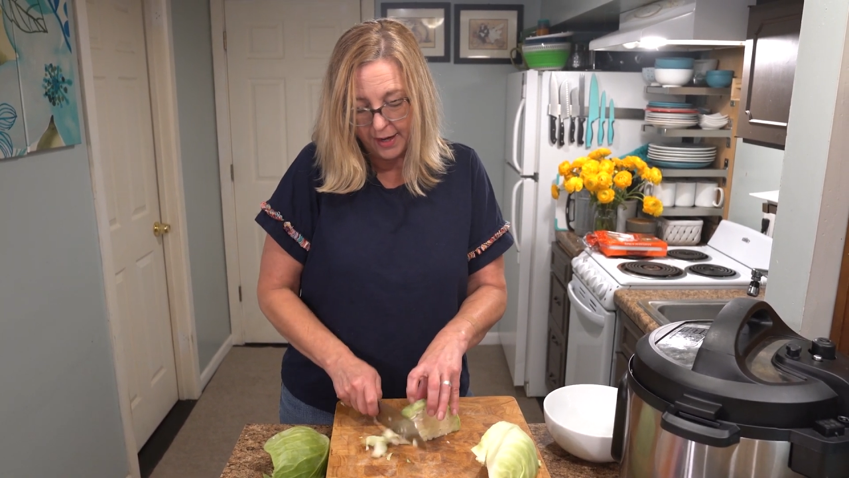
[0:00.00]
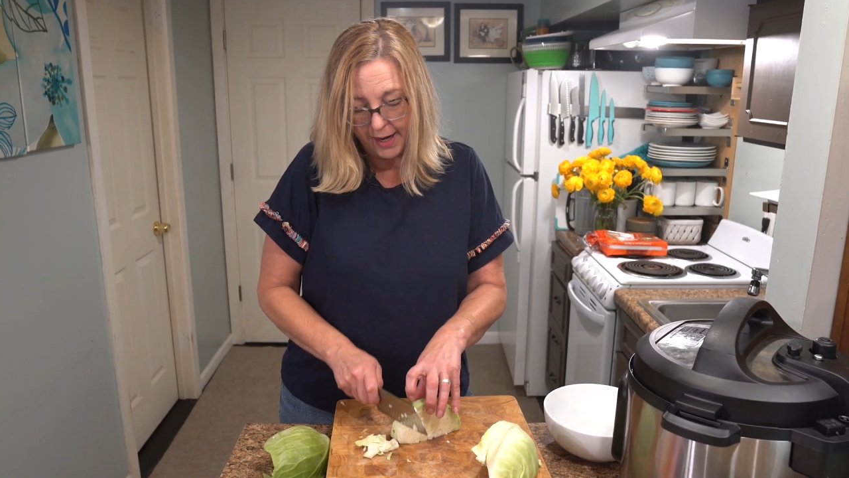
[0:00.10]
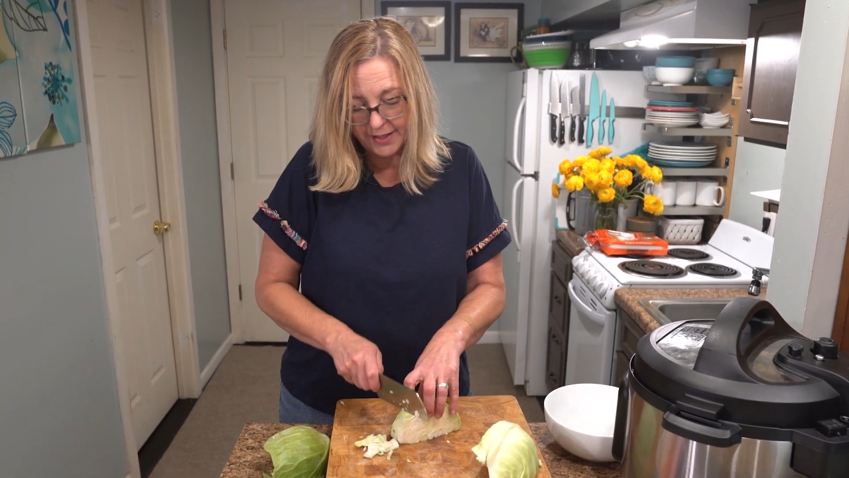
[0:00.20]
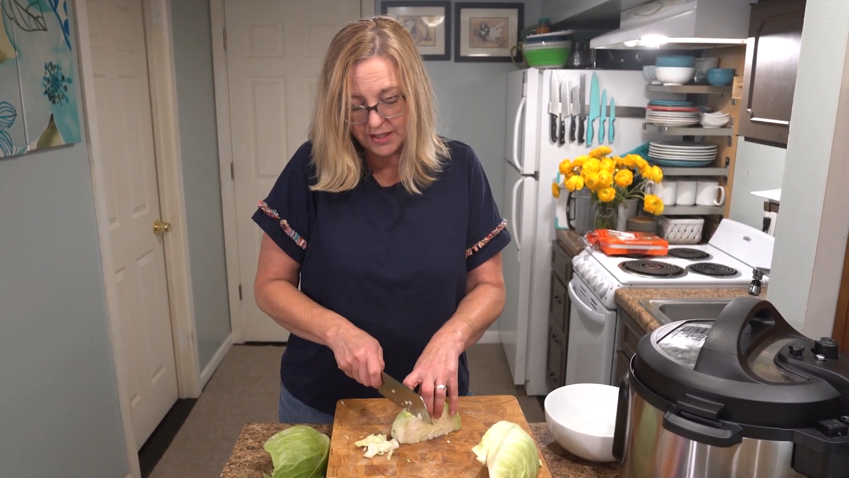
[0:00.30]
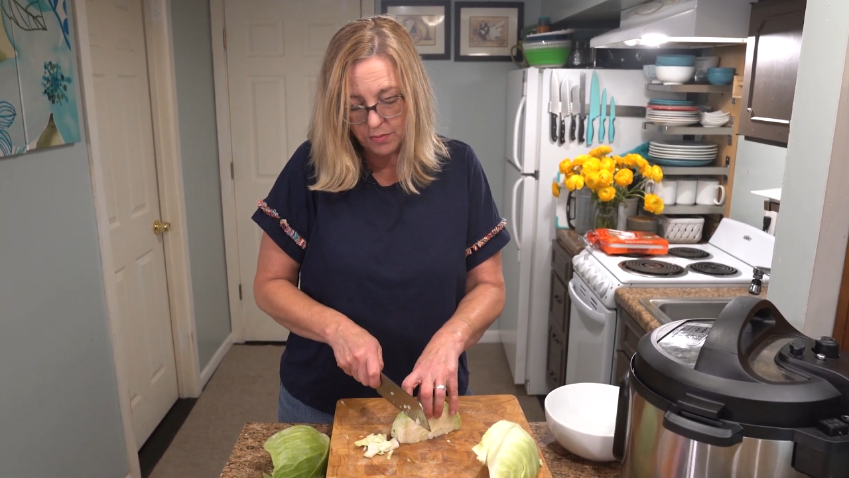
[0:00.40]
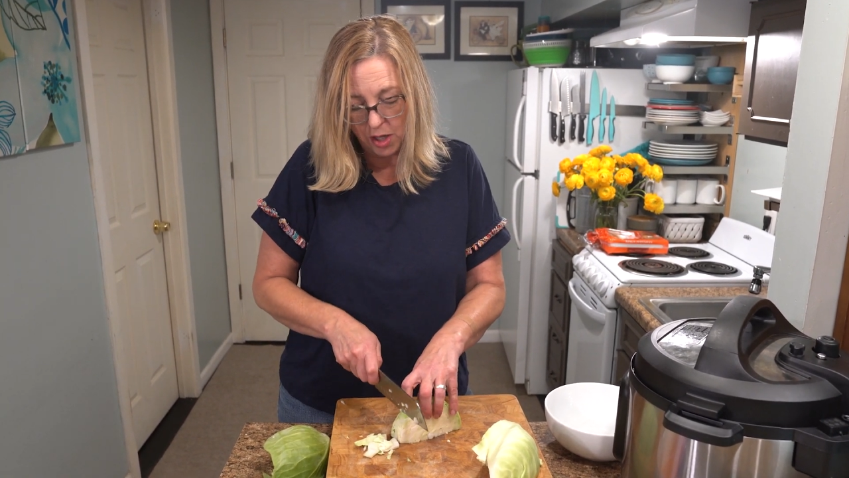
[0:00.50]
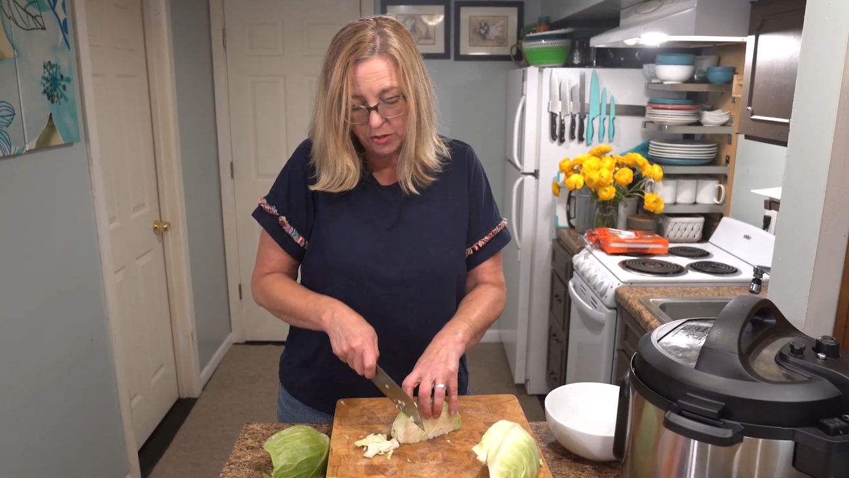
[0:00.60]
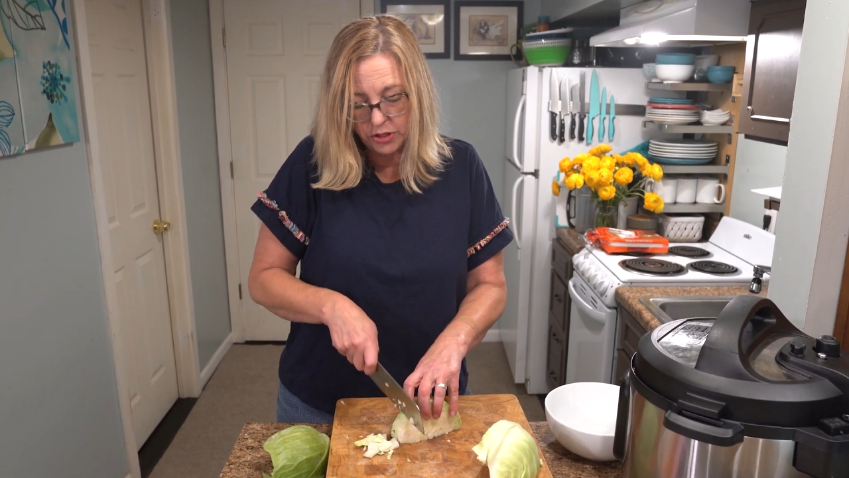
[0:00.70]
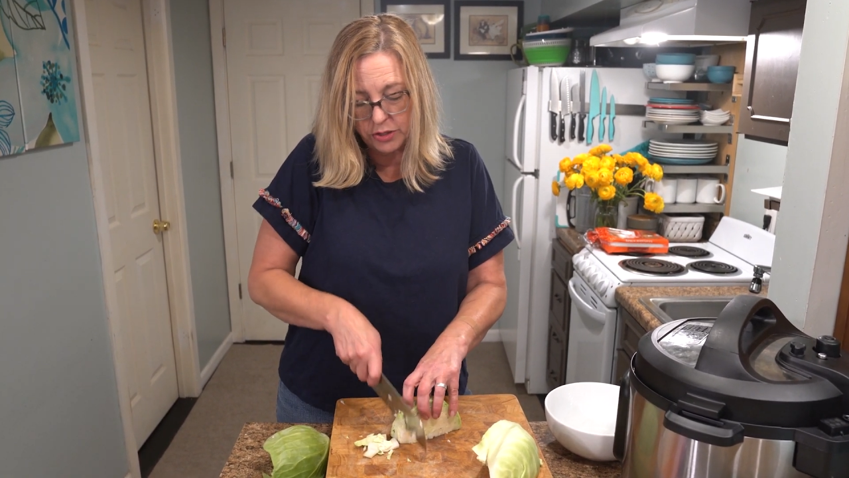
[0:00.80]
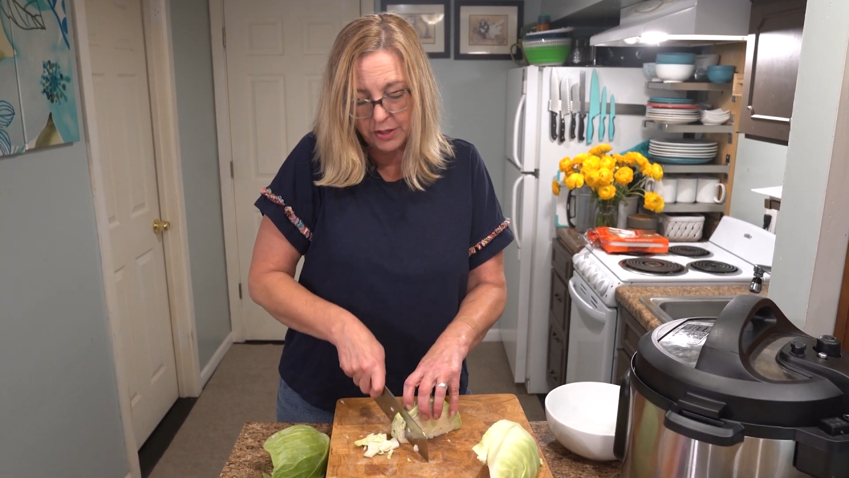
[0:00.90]
as small
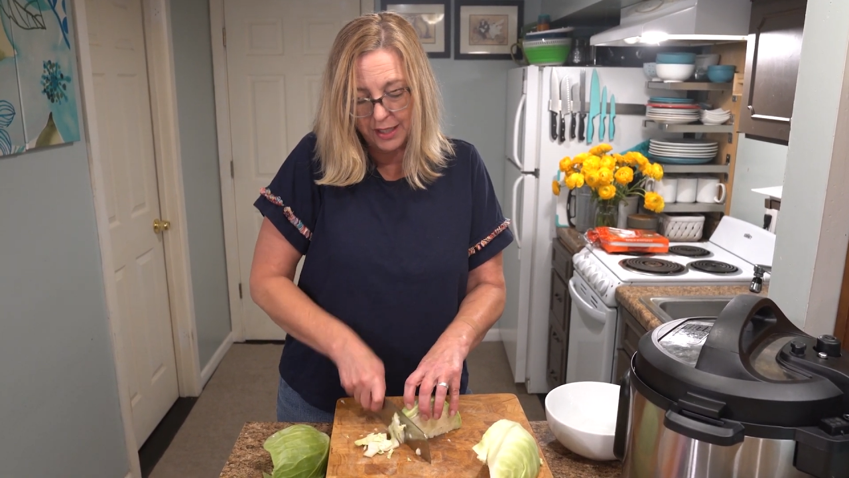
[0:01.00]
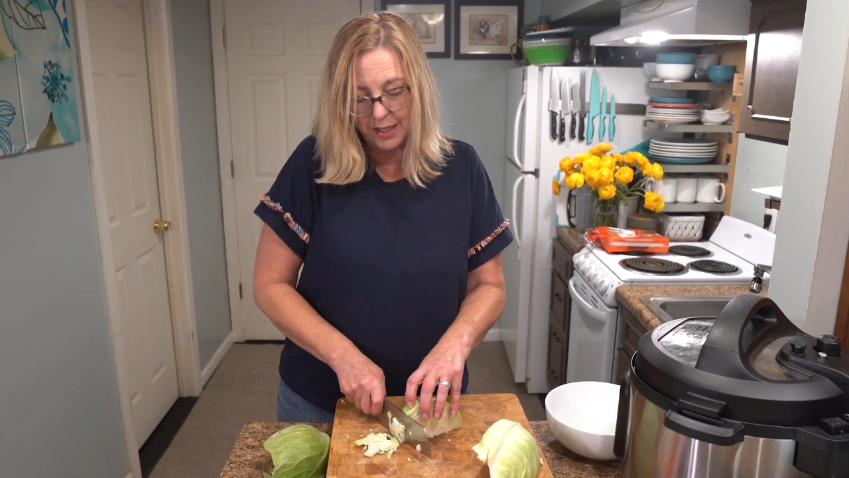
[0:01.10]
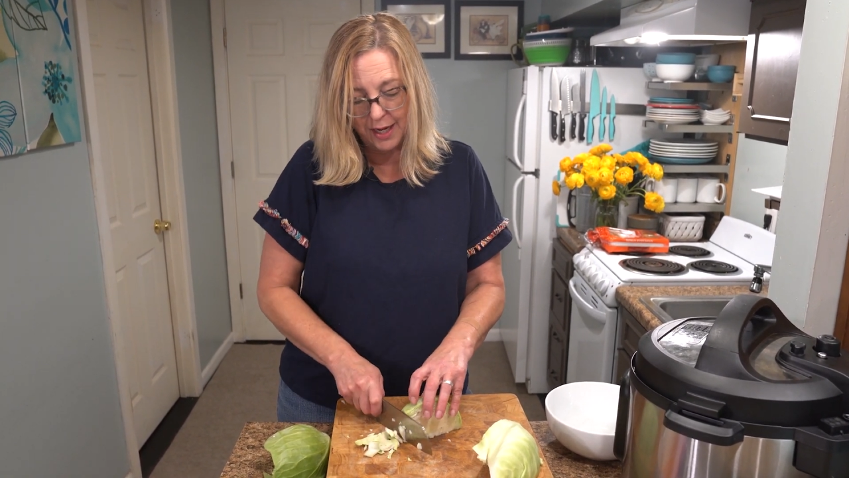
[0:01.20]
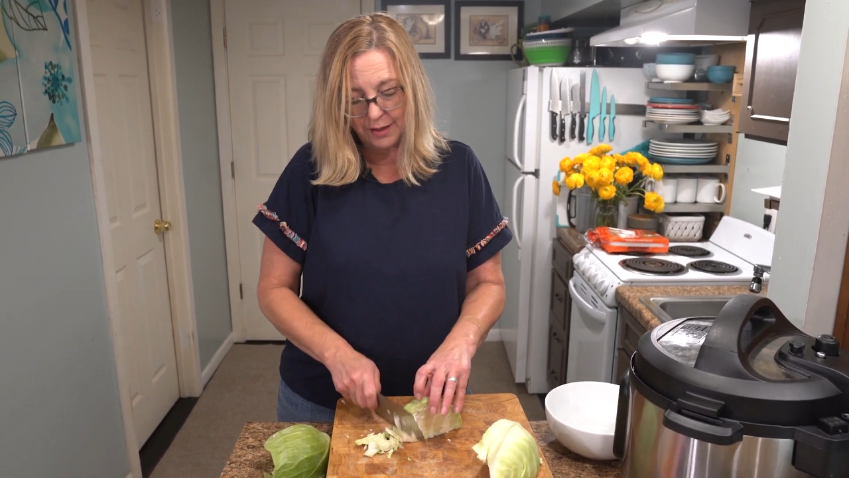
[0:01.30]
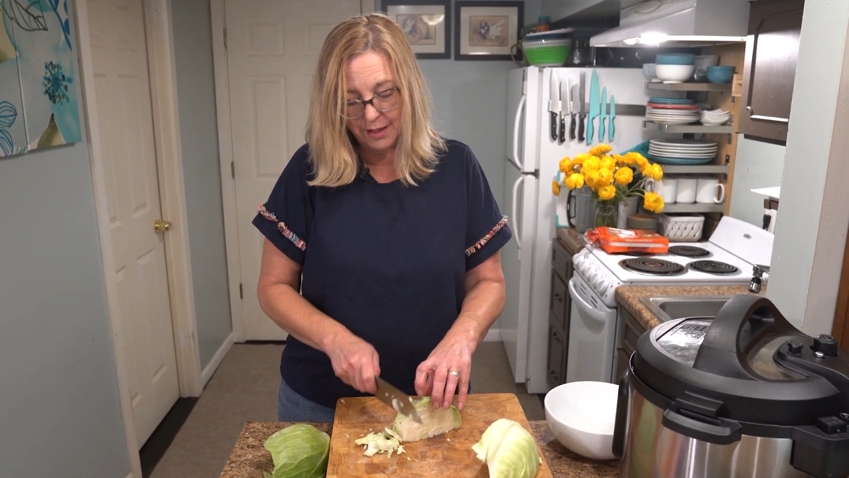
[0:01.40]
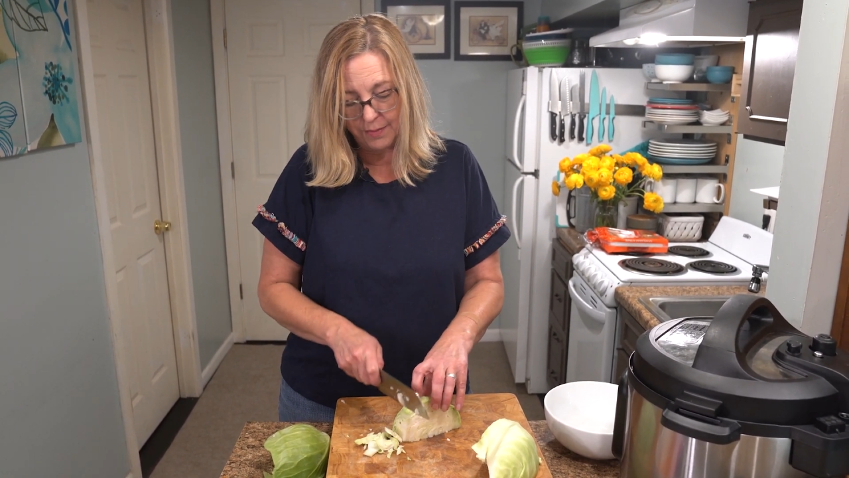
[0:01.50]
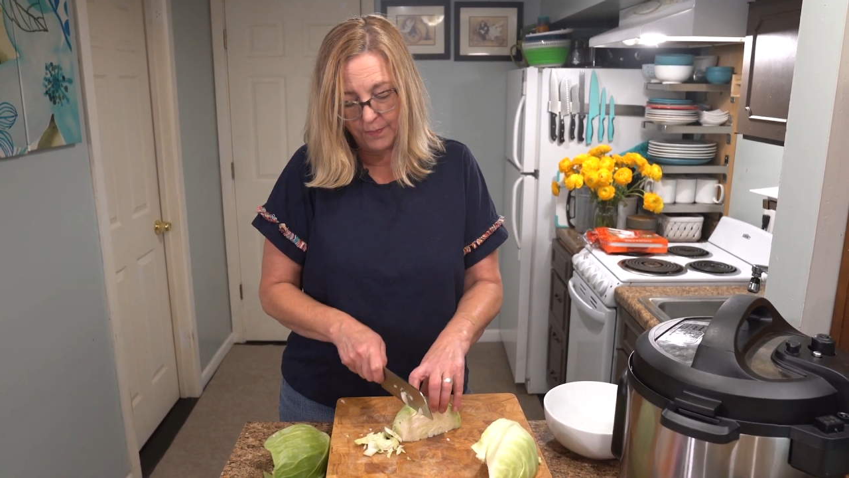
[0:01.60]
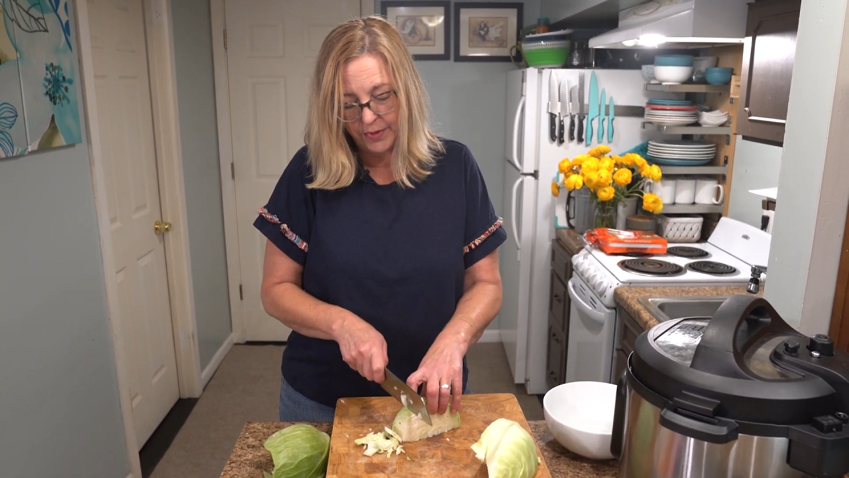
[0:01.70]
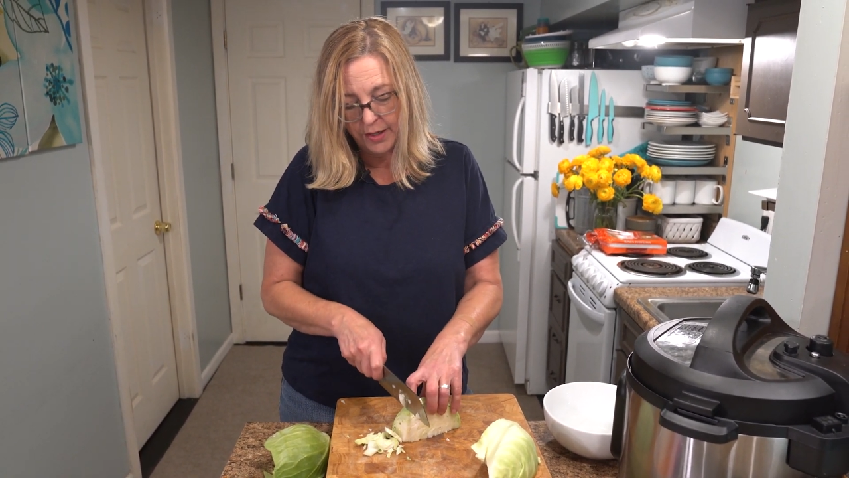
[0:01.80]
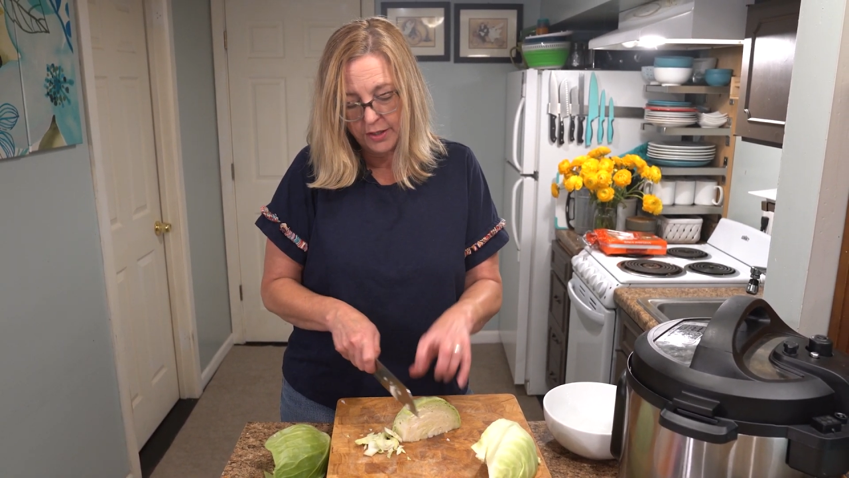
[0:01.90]
as you can get them.